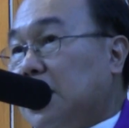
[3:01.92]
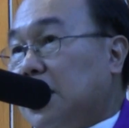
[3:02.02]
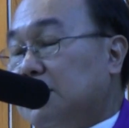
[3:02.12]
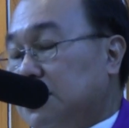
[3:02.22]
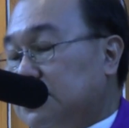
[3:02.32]

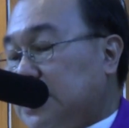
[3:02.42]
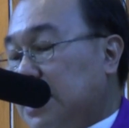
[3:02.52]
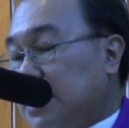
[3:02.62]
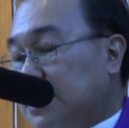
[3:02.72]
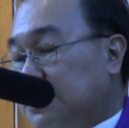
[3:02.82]
And in
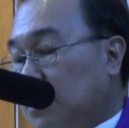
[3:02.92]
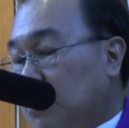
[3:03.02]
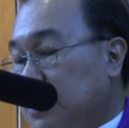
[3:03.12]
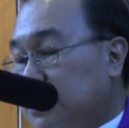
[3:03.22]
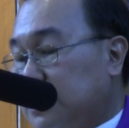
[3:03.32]
Thailand, the
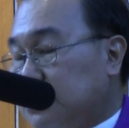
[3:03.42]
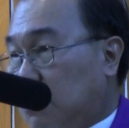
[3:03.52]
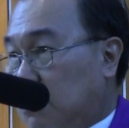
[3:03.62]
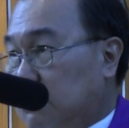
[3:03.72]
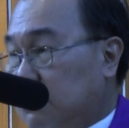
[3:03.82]
Loy
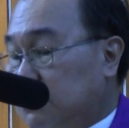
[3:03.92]
Krathong.